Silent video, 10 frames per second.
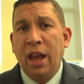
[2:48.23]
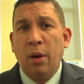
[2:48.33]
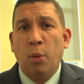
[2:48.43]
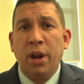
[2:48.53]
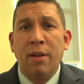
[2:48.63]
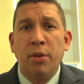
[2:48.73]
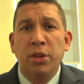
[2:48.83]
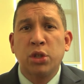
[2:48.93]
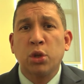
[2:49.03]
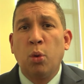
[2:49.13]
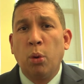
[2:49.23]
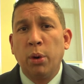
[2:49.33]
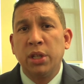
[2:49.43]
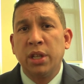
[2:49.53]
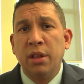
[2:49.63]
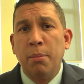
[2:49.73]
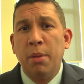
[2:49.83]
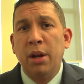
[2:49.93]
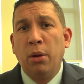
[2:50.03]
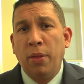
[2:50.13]
And whatever the score is in the
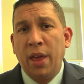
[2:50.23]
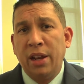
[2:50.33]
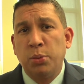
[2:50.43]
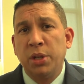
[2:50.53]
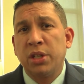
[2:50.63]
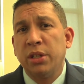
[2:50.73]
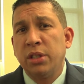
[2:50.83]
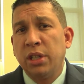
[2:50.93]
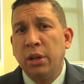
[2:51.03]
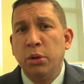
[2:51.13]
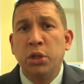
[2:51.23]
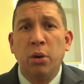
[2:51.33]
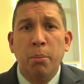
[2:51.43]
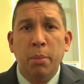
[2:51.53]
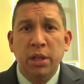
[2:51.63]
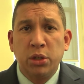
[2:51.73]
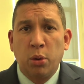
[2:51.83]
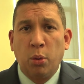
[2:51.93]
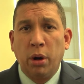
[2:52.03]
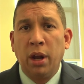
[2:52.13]
middle, that is what is considered your
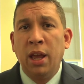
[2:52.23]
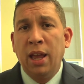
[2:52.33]
mid-score.